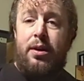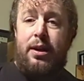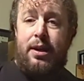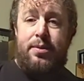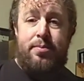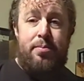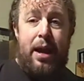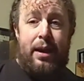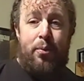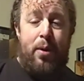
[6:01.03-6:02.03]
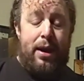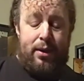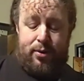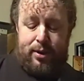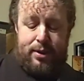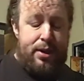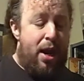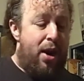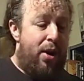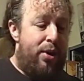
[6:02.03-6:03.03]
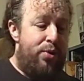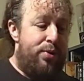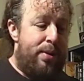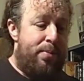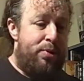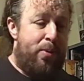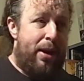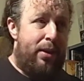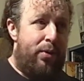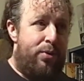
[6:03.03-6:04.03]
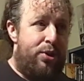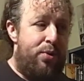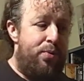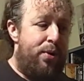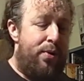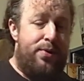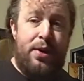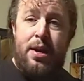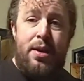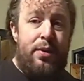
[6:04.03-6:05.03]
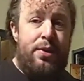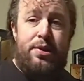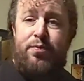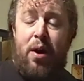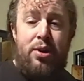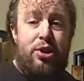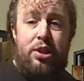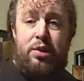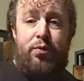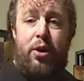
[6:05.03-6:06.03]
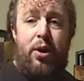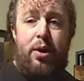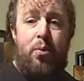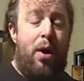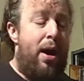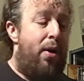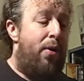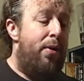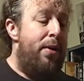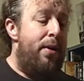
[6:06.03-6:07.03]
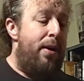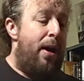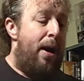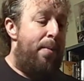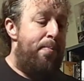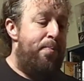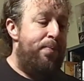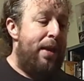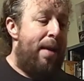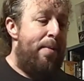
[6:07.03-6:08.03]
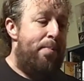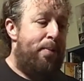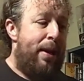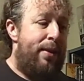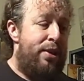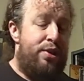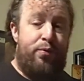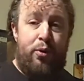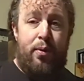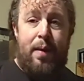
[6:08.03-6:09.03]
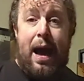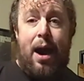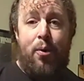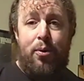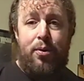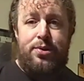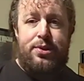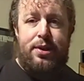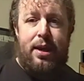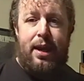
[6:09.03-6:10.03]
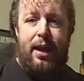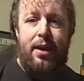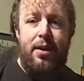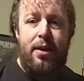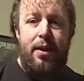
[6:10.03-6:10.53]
like a regular guitar, and use them as regular tuners, this functions very well. I've been playing this for hours today